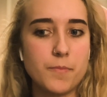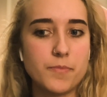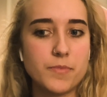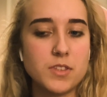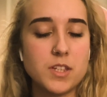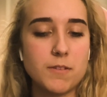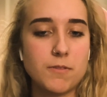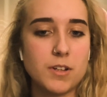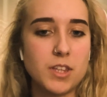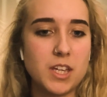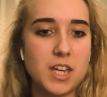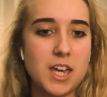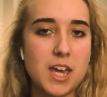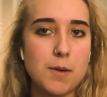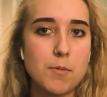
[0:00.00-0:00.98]

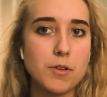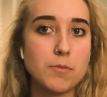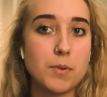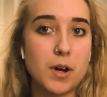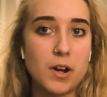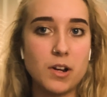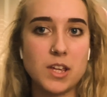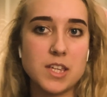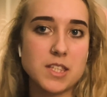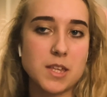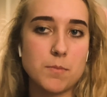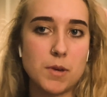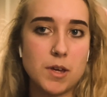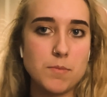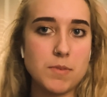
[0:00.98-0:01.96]
differently abled parties that
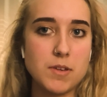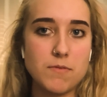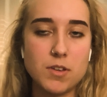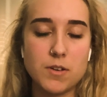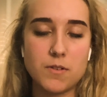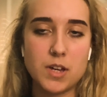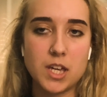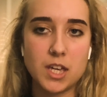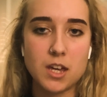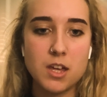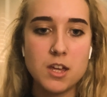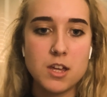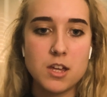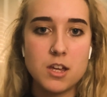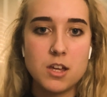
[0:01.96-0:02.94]
might be viewing
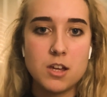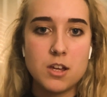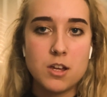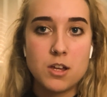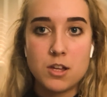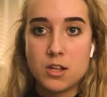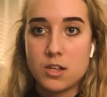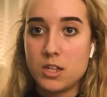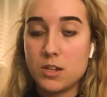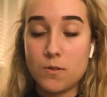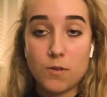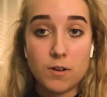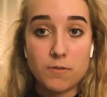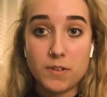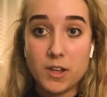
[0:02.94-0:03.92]

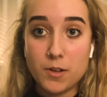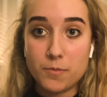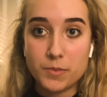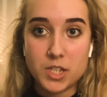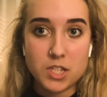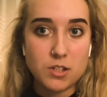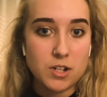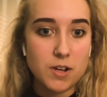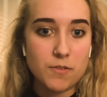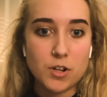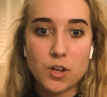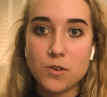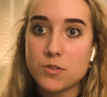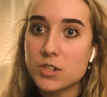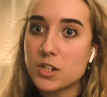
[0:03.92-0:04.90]
your film, because you never know
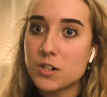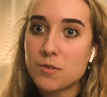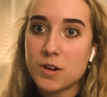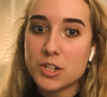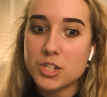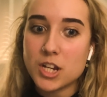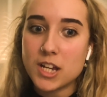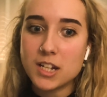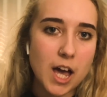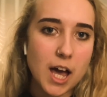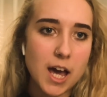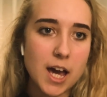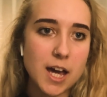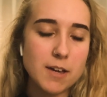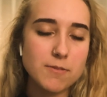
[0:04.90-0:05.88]
who's going to watch it.
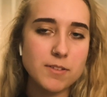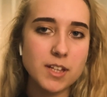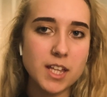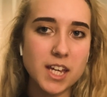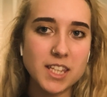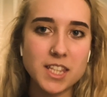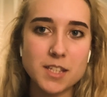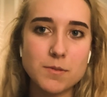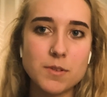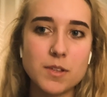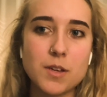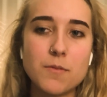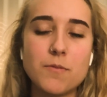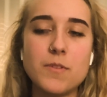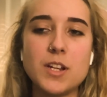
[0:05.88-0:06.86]
I feel like this
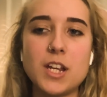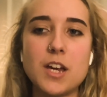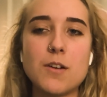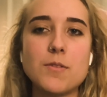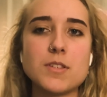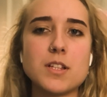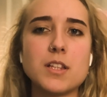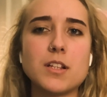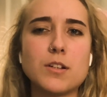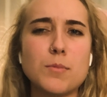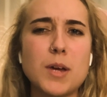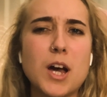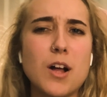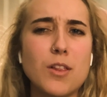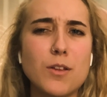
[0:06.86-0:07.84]
video is a little
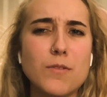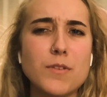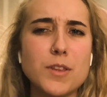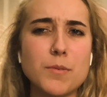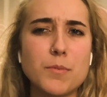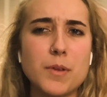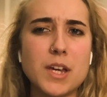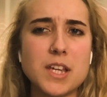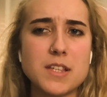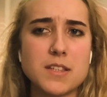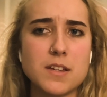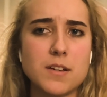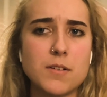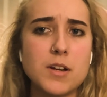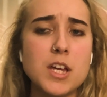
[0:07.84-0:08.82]
bit all over the place,
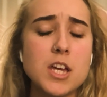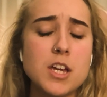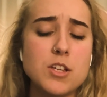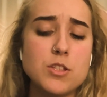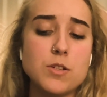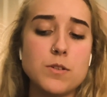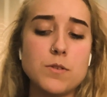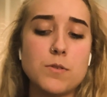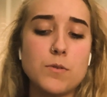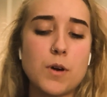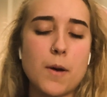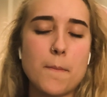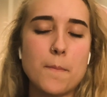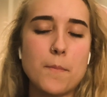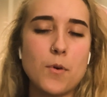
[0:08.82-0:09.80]
so to
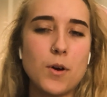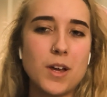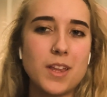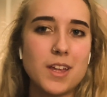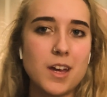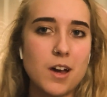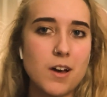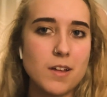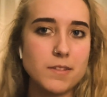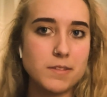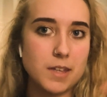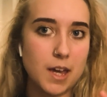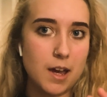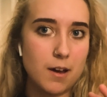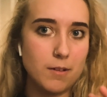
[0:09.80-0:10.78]
boil it all
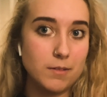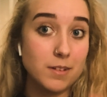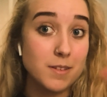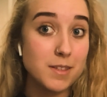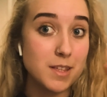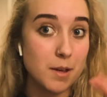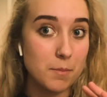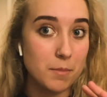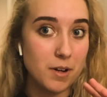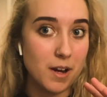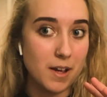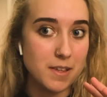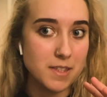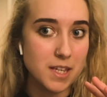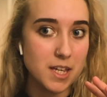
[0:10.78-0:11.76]
down,
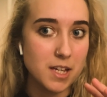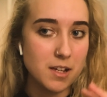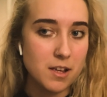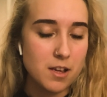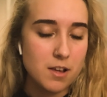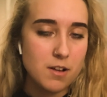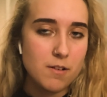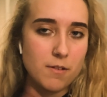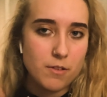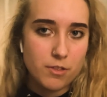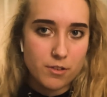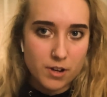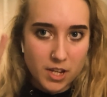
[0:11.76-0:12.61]
summarize it, 3